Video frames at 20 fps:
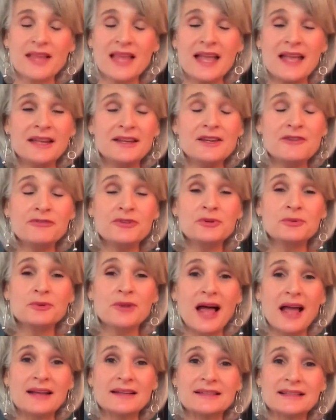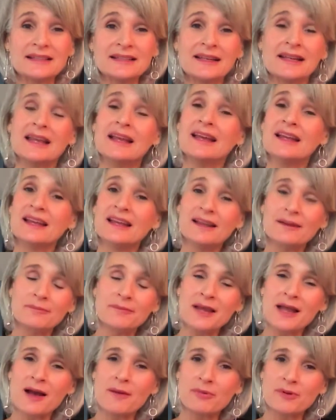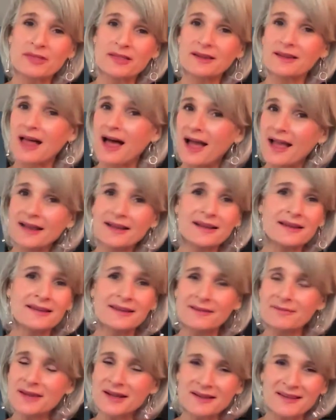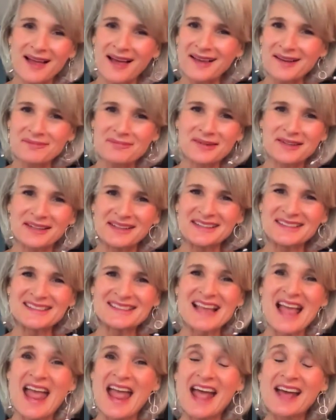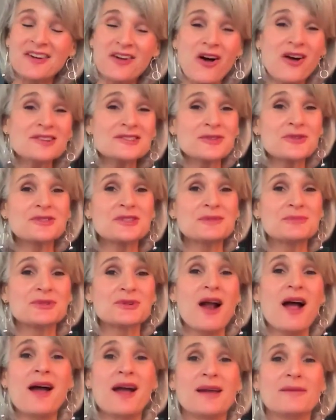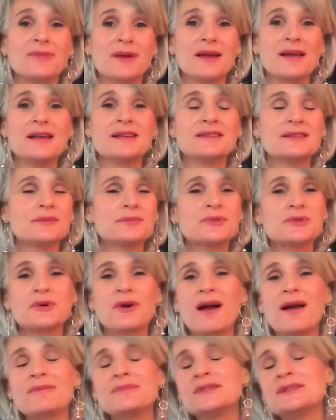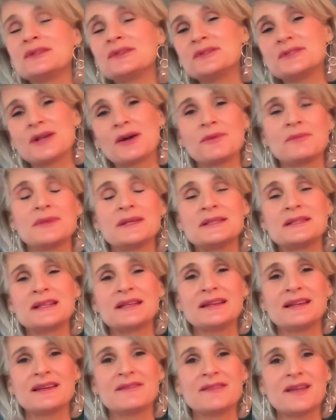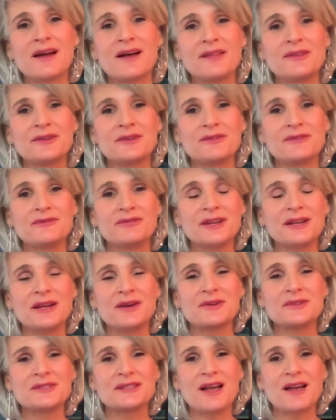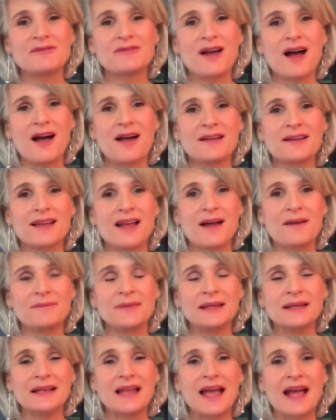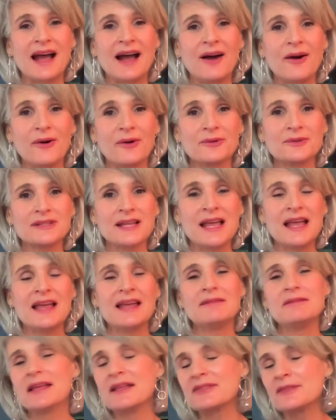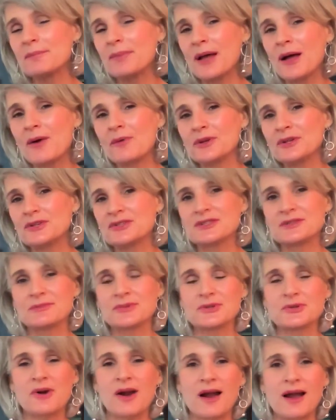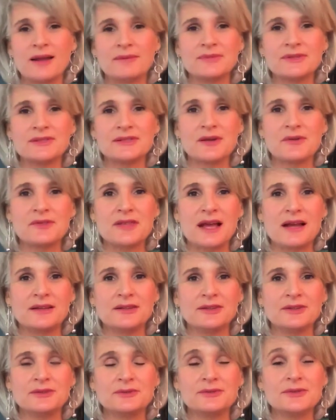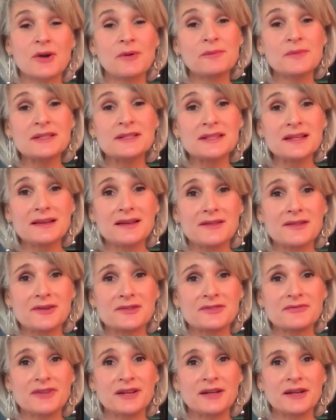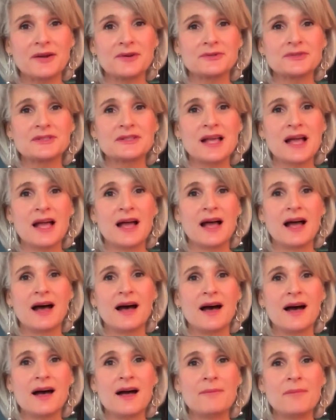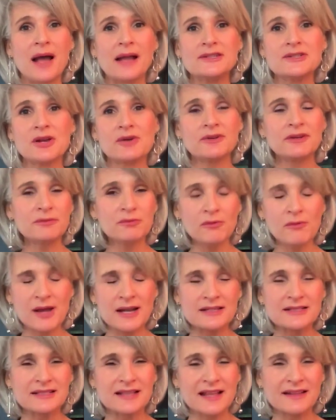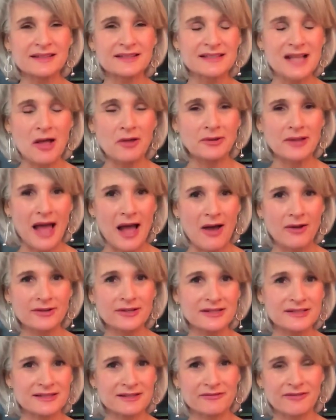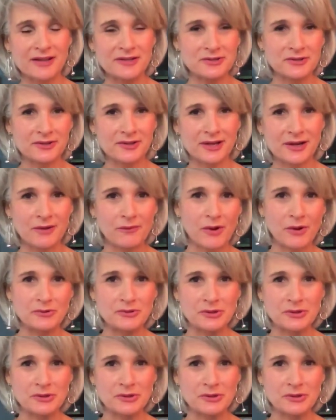And if you liked it, hit me up with a like. Give me a like, please. And also subscribe. Subscribe so you don't miss any of the other videos I've got coming out. Hit the bell when you subscribe so that you don't miss any of those videos. Um, I don't even want to say this out loud because if I do, then I won't